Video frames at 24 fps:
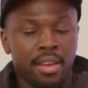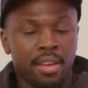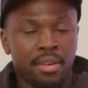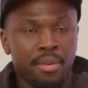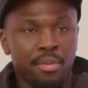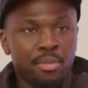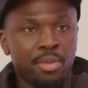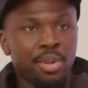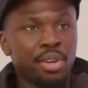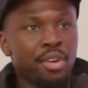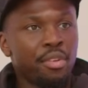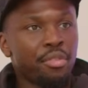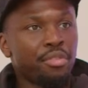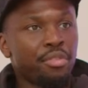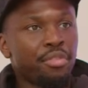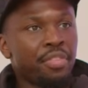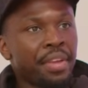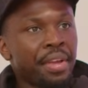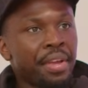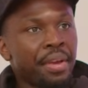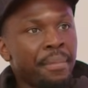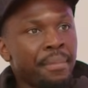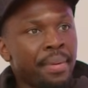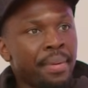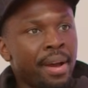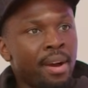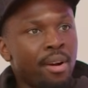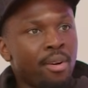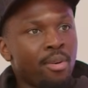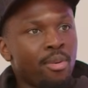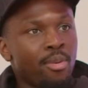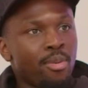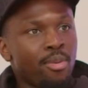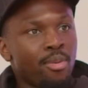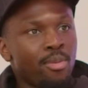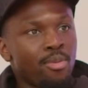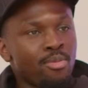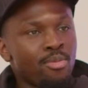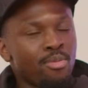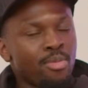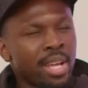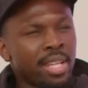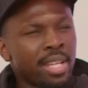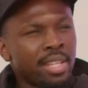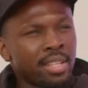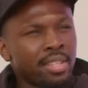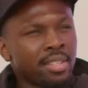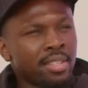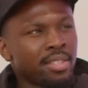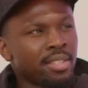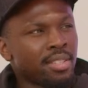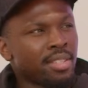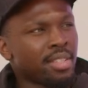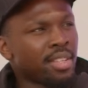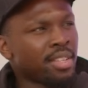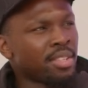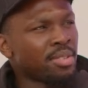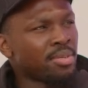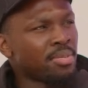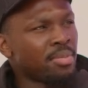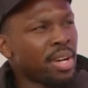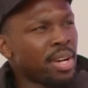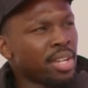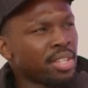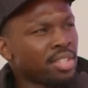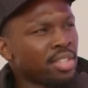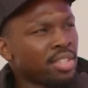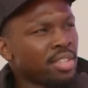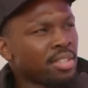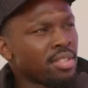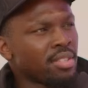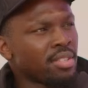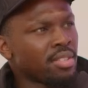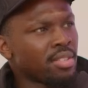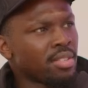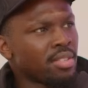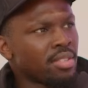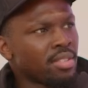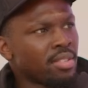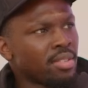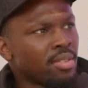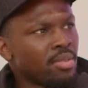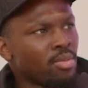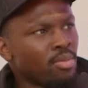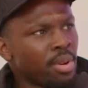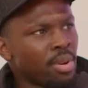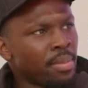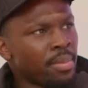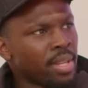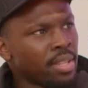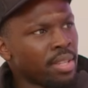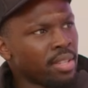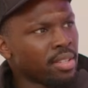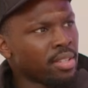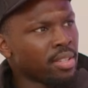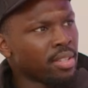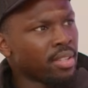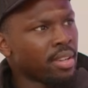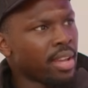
we don't think about weddings as much as women.